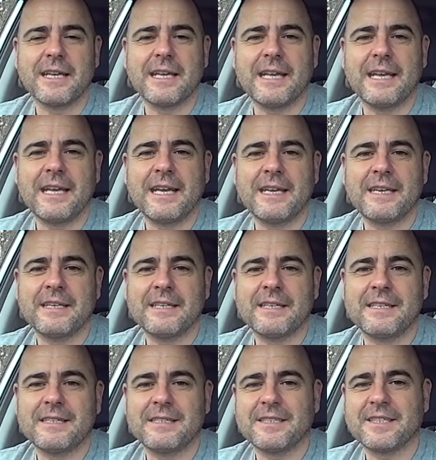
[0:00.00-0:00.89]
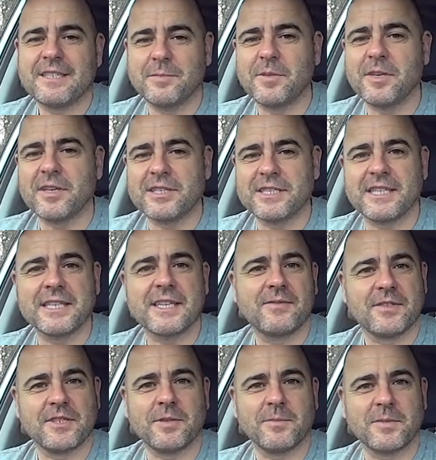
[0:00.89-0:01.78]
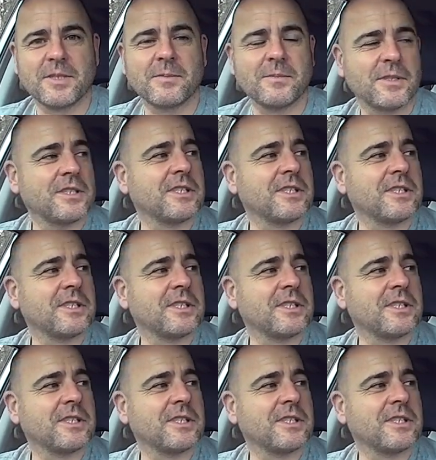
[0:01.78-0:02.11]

and to be honest, I'll give Tomtom the